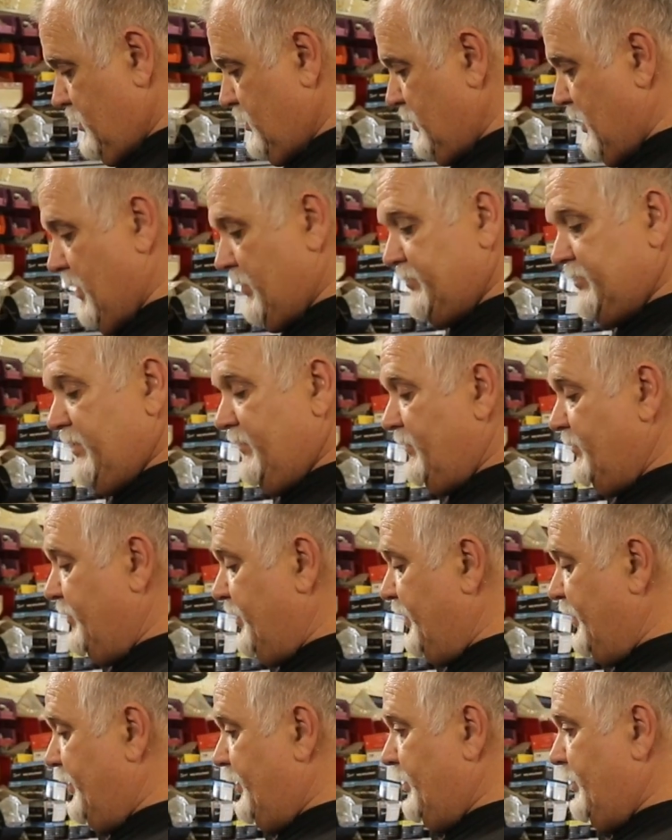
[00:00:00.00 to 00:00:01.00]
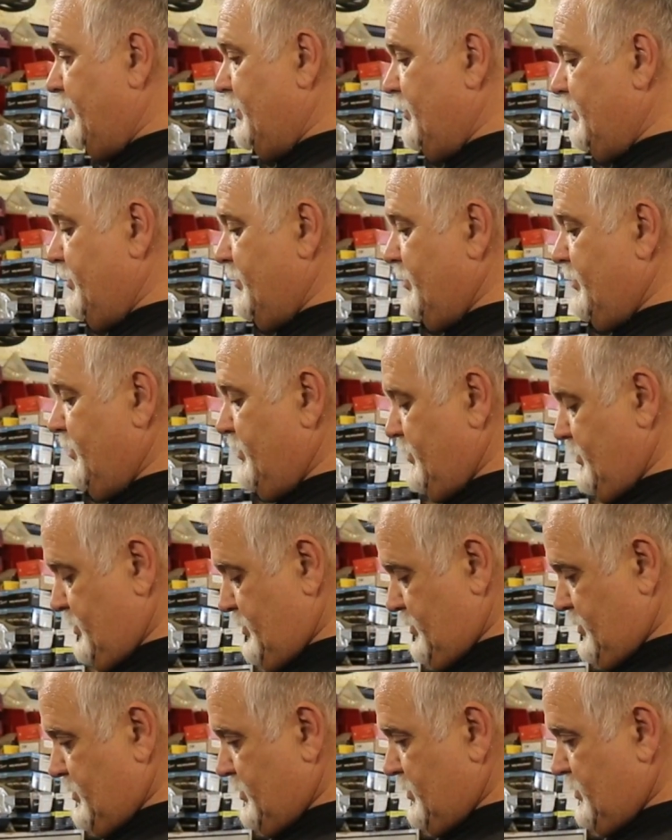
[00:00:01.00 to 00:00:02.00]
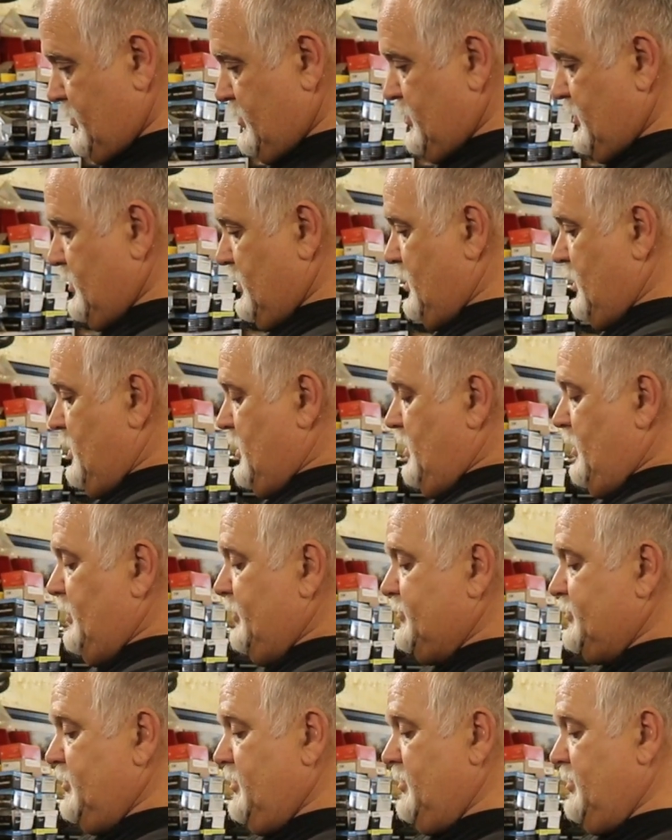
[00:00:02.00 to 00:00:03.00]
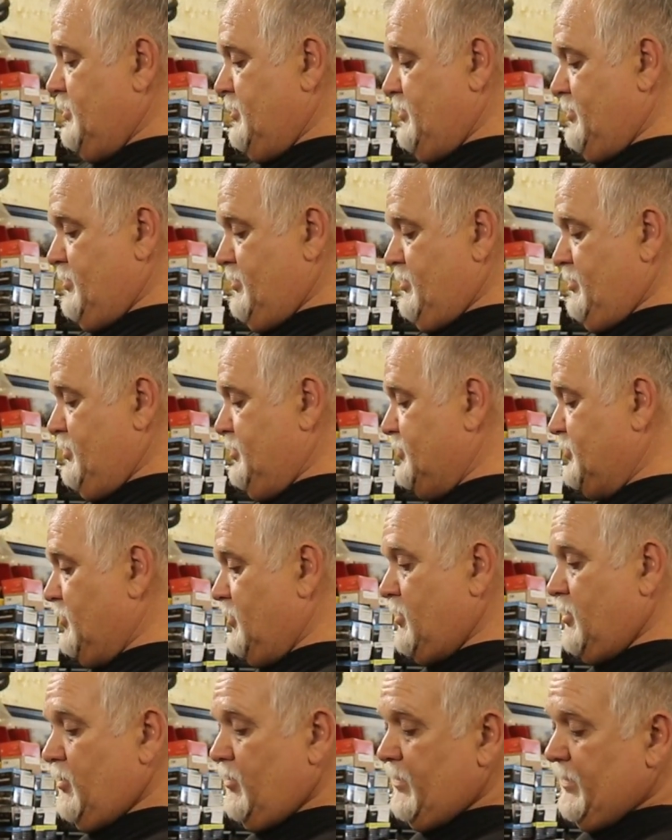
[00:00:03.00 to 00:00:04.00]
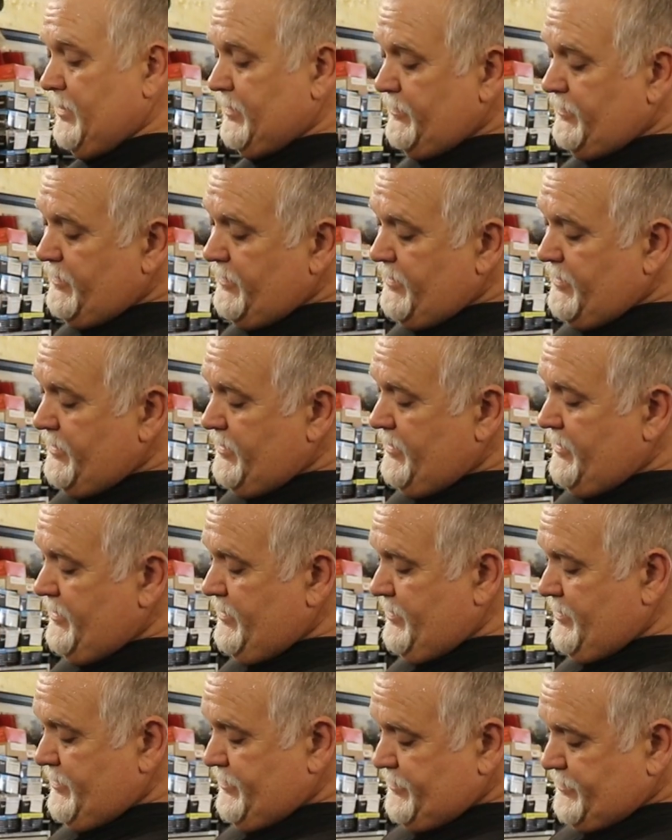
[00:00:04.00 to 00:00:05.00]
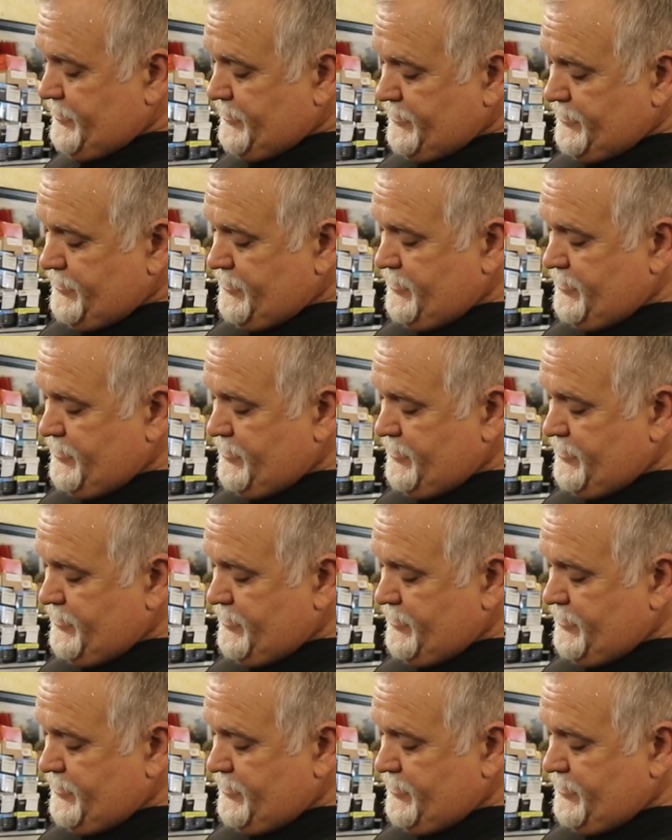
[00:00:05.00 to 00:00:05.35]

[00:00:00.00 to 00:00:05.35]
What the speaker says: That was even better. Alright, so it's going to go like this.